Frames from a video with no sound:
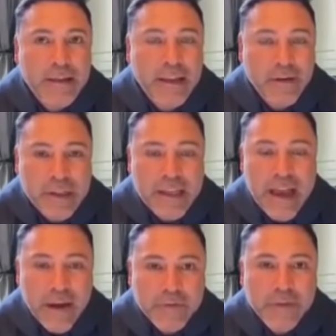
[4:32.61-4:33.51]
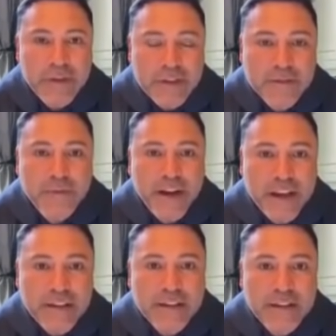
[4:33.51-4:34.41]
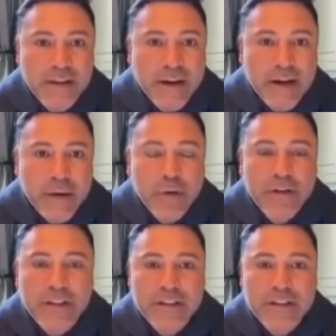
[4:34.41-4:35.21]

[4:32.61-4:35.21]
literally after this fight, I will